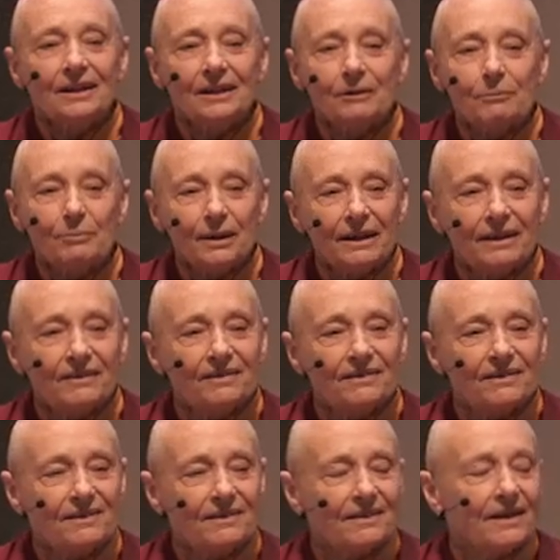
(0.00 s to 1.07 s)
in a
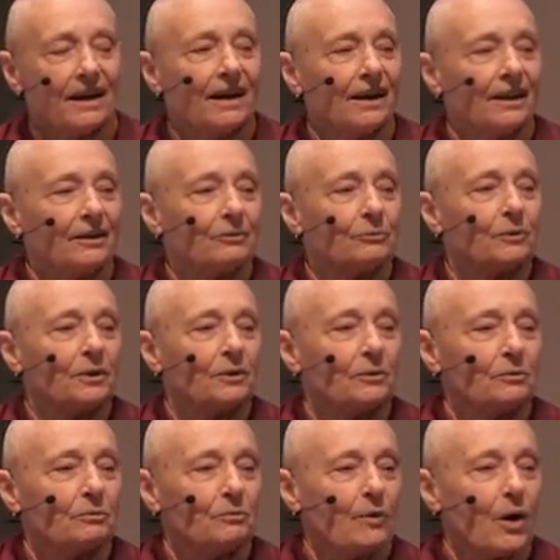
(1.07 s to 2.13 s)
pleasant sun with
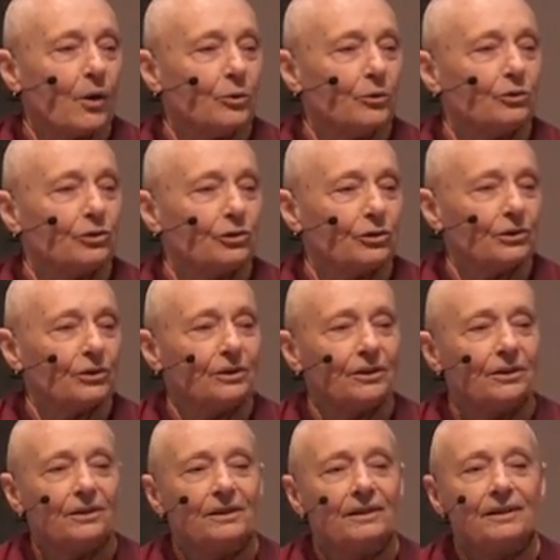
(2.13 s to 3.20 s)
the
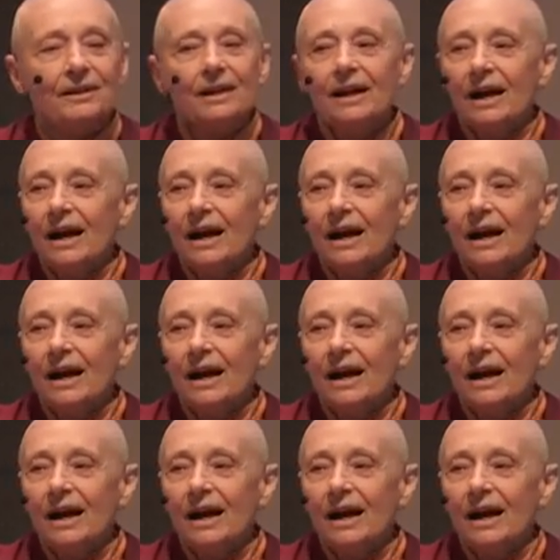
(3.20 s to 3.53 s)
ocean